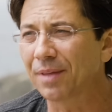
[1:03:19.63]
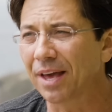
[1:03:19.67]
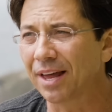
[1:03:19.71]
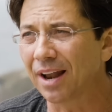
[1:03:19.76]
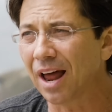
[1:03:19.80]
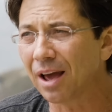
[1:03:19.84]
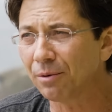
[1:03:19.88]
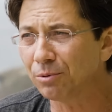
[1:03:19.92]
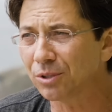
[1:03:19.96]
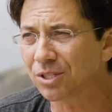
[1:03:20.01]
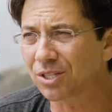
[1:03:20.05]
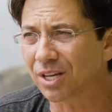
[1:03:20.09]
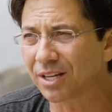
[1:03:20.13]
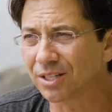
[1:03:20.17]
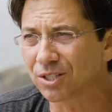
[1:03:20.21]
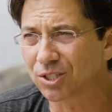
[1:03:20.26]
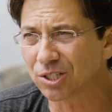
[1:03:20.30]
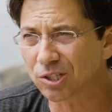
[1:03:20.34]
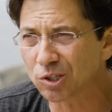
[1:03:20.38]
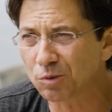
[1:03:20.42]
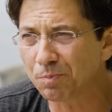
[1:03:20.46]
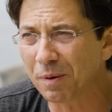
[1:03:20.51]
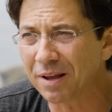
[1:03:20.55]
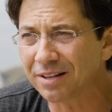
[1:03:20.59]
And I would say
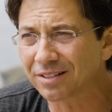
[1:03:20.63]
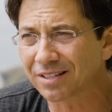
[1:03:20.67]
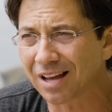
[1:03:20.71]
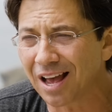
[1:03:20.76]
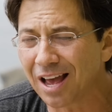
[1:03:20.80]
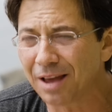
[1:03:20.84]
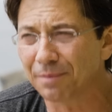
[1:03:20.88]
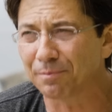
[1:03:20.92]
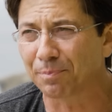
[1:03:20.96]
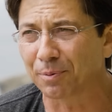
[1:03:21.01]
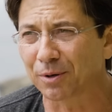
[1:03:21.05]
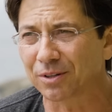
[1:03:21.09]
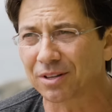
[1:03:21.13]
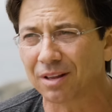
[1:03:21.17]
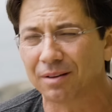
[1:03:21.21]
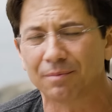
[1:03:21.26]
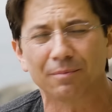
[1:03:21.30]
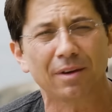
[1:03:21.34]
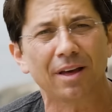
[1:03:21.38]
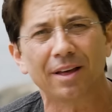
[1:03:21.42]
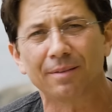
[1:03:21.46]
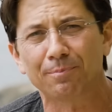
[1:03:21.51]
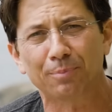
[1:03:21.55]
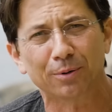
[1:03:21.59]
just spend time,
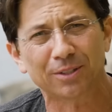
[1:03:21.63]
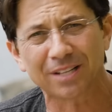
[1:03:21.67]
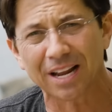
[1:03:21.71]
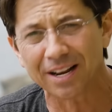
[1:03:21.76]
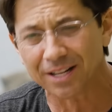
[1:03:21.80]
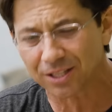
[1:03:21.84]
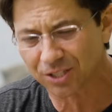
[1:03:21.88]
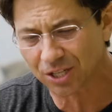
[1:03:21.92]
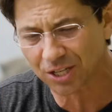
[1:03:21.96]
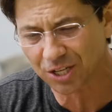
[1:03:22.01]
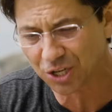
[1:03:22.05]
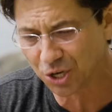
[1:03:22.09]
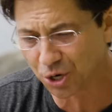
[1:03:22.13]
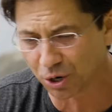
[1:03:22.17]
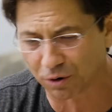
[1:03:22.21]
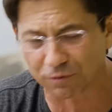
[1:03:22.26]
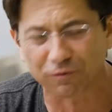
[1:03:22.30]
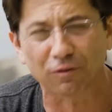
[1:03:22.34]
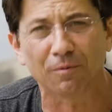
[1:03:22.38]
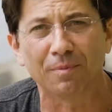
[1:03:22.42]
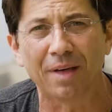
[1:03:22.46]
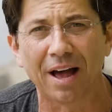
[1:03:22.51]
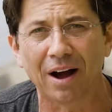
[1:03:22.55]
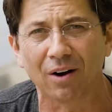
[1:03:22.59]
pretend it's a
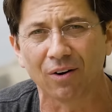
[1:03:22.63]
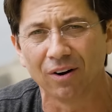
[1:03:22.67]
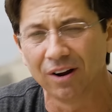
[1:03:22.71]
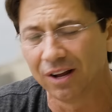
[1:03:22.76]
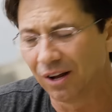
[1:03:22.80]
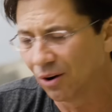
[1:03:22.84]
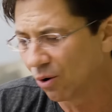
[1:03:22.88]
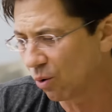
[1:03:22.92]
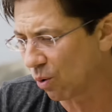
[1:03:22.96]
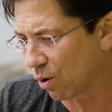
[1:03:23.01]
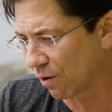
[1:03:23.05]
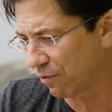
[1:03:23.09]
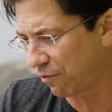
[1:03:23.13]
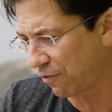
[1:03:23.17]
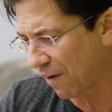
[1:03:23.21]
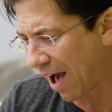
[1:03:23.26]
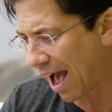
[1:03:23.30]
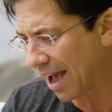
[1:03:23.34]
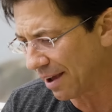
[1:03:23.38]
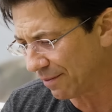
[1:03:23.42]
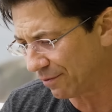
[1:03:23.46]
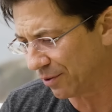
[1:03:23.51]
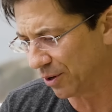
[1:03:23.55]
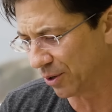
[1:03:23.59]
year from now or
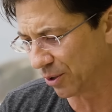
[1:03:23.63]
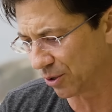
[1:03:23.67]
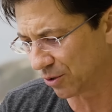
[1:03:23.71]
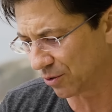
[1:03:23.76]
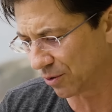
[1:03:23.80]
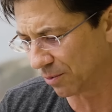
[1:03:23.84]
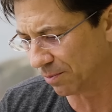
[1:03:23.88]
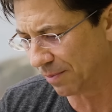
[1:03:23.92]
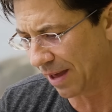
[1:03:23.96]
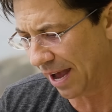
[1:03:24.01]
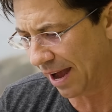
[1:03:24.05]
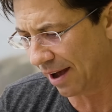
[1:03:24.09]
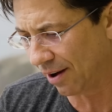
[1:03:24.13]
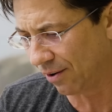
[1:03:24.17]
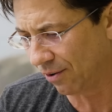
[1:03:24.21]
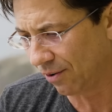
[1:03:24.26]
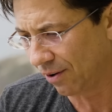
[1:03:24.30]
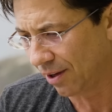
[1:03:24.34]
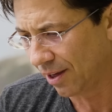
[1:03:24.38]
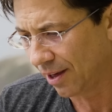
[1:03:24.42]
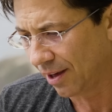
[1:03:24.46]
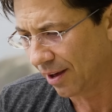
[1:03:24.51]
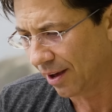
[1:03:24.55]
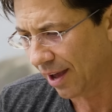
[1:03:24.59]
five years from
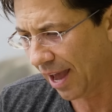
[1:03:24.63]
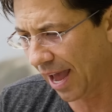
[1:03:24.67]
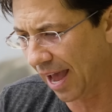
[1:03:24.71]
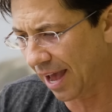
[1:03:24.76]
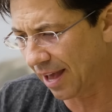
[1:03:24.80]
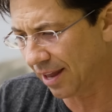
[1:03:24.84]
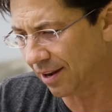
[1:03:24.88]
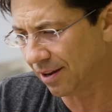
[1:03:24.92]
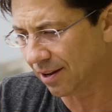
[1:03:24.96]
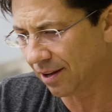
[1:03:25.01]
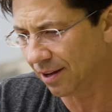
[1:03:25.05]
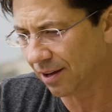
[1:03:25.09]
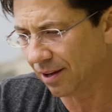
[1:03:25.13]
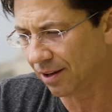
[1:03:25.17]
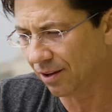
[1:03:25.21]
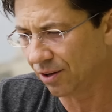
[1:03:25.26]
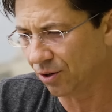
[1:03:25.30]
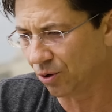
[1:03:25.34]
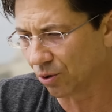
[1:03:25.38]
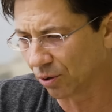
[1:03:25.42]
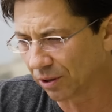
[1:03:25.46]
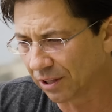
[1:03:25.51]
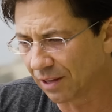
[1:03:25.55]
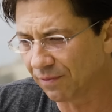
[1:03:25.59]
now, and
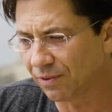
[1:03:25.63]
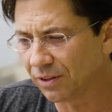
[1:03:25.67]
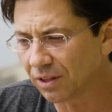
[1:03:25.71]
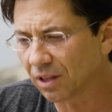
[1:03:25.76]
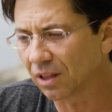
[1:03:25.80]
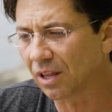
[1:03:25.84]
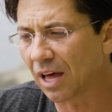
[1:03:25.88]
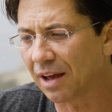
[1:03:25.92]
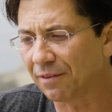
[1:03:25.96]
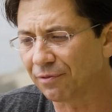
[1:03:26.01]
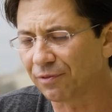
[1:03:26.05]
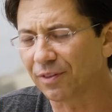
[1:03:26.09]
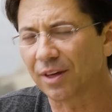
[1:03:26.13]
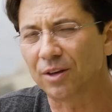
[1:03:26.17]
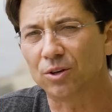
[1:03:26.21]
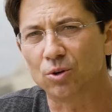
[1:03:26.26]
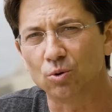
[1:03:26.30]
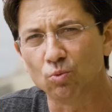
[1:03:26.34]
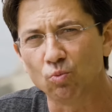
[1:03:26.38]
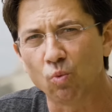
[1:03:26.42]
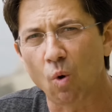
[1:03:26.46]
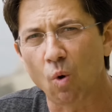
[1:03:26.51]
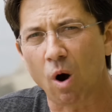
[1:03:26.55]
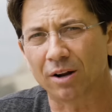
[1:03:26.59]
you're living the life that
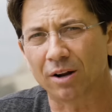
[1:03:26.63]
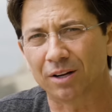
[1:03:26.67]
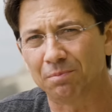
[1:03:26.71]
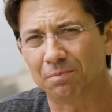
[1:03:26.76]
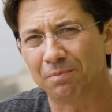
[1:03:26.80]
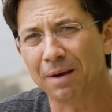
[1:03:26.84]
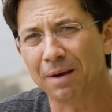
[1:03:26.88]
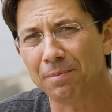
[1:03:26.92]
you wanted.